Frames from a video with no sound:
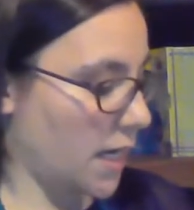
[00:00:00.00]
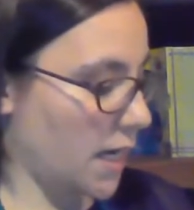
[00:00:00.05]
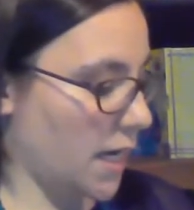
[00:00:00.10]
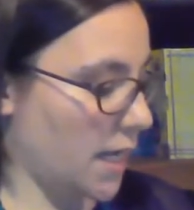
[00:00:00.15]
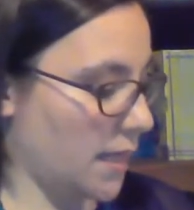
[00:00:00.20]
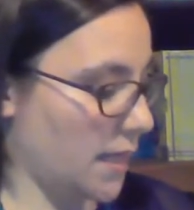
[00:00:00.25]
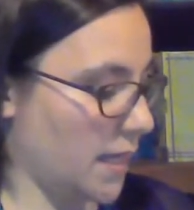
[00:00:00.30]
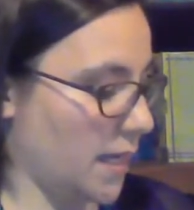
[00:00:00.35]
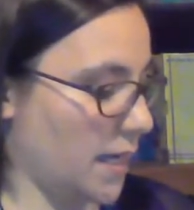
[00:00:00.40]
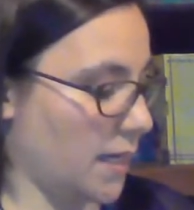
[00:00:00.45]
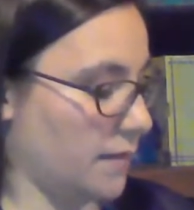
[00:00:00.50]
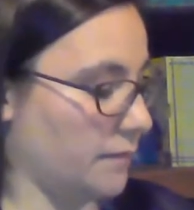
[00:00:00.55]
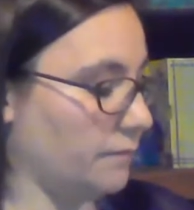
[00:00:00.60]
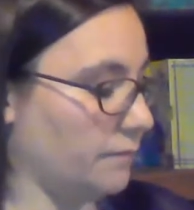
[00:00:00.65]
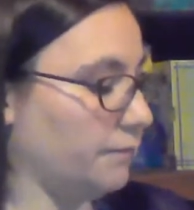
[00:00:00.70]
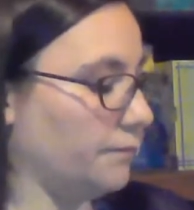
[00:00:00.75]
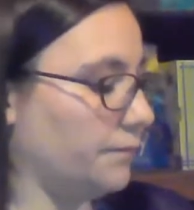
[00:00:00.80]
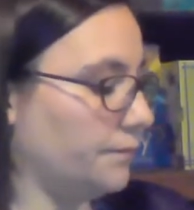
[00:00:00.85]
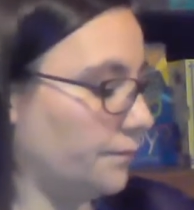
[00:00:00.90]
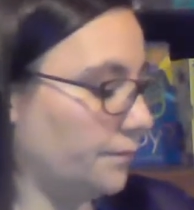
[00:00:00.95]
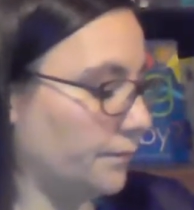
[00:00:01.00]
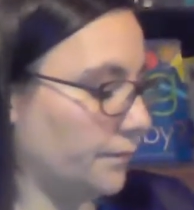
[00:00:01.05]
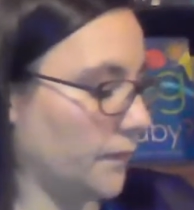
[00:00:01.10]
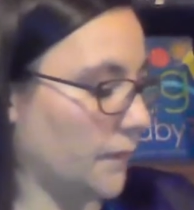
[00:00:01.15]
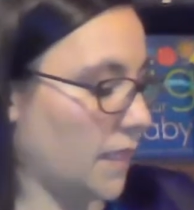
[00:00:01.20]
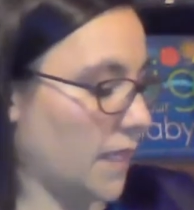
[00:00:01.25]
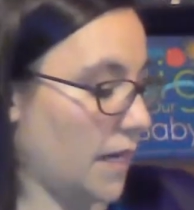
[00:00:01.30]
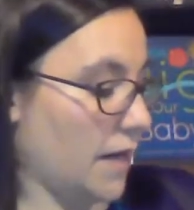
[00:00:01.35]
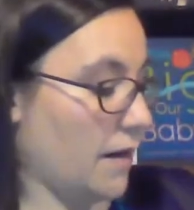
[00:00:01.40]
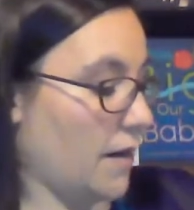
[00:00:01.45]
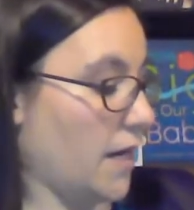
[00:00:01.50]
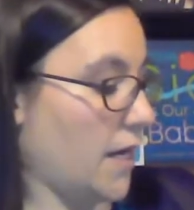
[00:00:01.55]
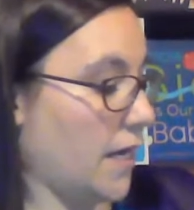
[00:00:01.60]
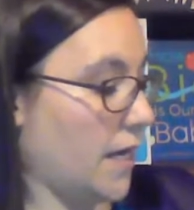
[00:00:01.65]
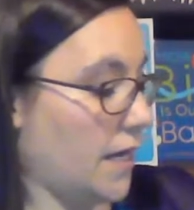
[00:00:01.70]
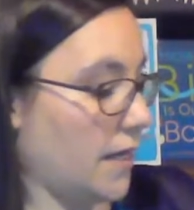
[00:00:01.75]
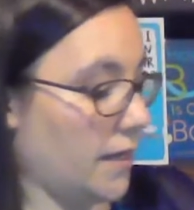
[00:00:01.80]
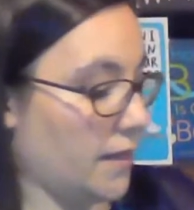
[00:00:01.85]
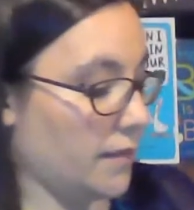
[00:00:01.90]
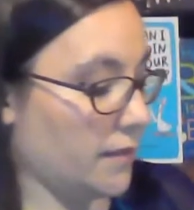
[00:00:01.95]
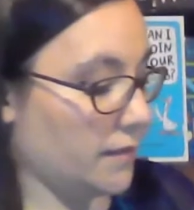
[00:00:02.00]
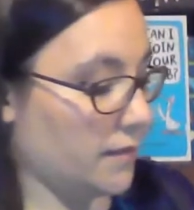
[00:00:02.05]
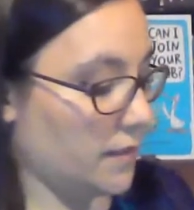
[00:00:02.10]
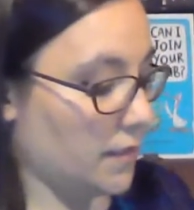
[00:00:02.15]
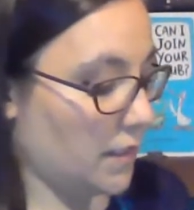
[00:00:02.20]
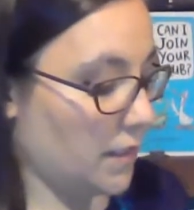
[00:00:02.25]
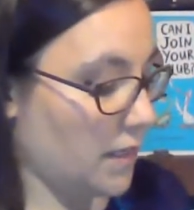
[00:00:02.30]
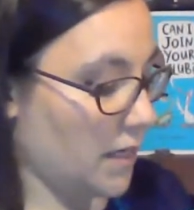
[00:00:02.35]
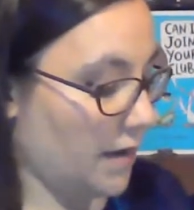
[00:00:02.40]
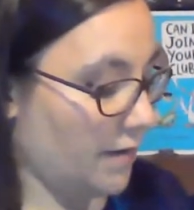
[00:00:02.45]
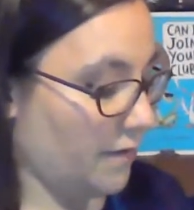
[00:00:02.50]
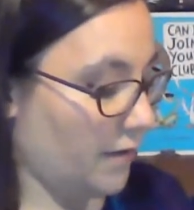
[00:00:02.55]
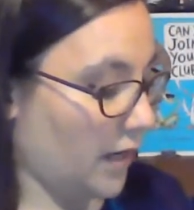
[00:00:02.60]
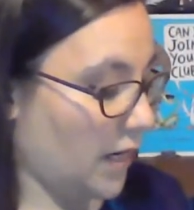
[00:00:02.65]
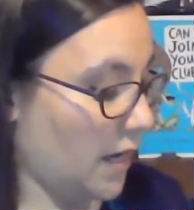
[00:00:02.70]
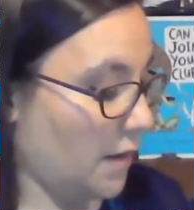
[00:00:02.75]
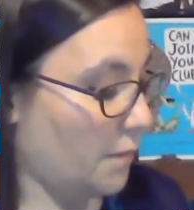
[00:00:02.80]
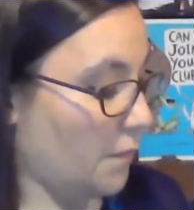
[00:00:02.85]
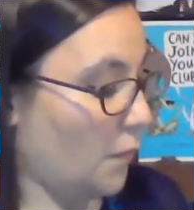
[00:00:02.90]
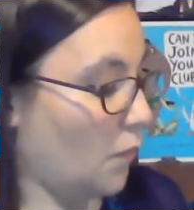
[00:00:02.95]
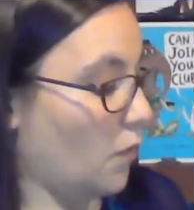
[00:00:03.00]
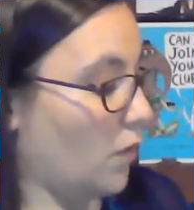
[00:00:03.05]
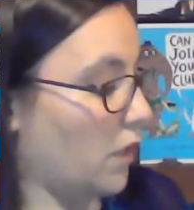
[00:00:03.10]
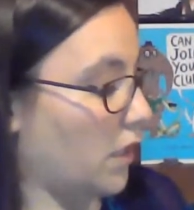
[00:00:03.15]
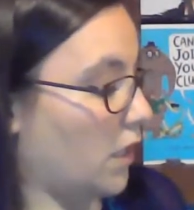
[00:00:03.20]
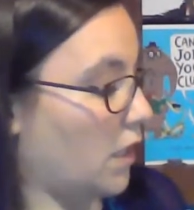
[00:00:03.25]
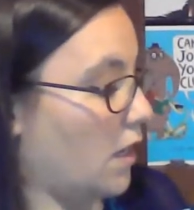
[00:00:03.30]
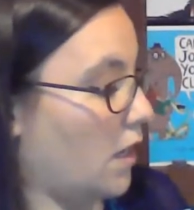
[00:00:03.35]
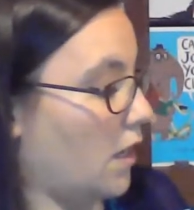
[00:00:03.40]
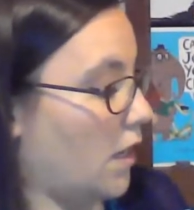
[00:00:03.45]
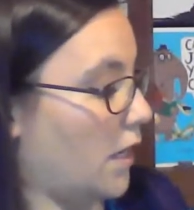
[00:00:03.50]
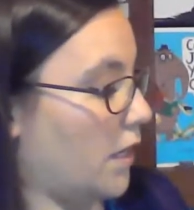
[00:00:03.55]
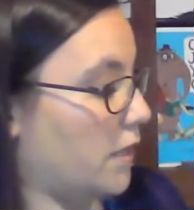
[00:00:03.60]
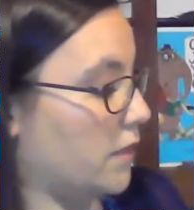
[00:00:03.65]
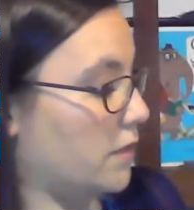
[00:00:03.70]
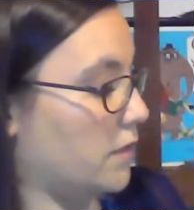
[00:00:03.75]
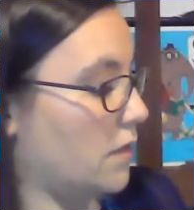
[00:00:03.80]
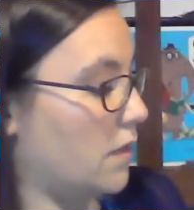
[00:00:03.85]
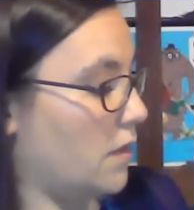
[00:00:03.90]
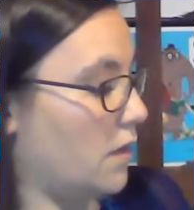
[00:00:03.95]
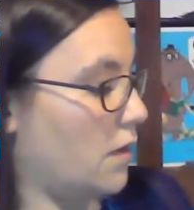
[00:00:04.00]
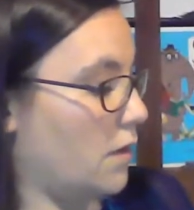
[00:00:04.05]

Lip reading: And then there is Never Get Bored cards,